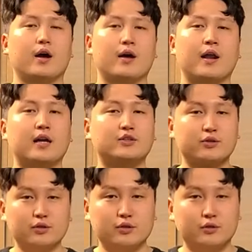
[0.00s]
And I
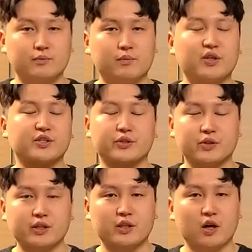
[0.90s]
do
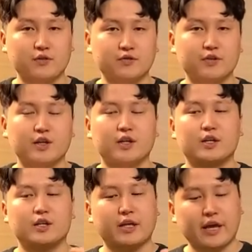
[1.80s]
personally love
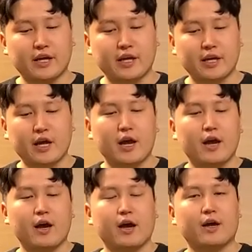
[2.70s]
taking
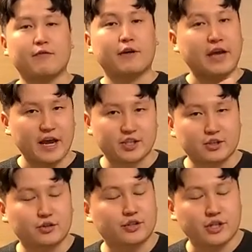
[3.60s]
a
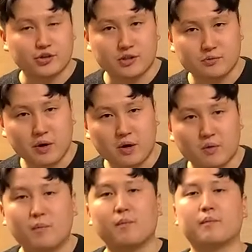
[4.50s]
vacation to Jeju as
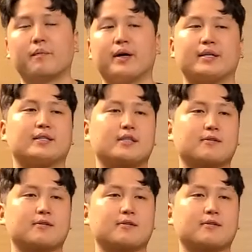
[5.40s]
well, but